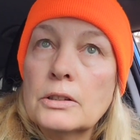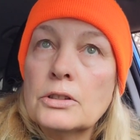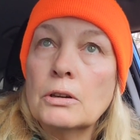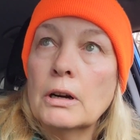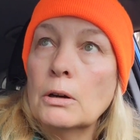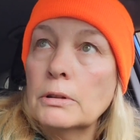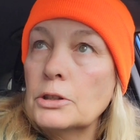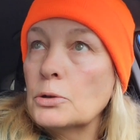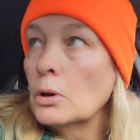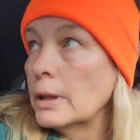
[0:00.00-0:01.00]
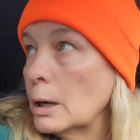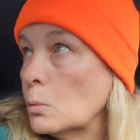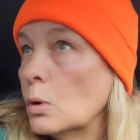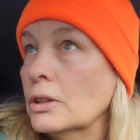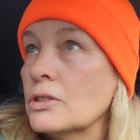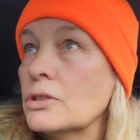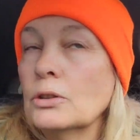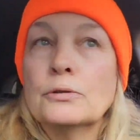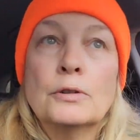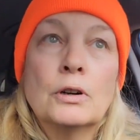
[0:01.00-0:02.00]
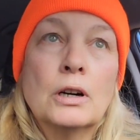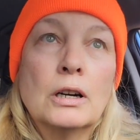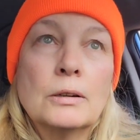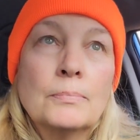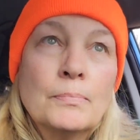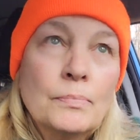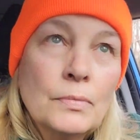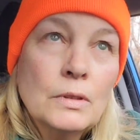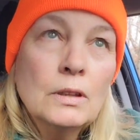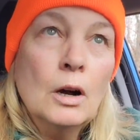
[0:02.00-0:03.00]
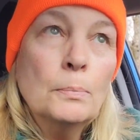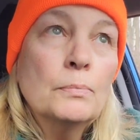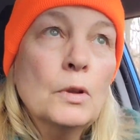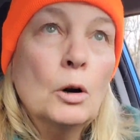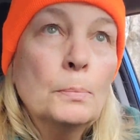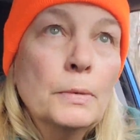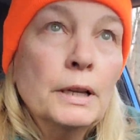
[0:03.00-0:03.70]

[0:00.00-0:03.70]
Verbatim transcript: So I only saw that one so far. Oh, oh,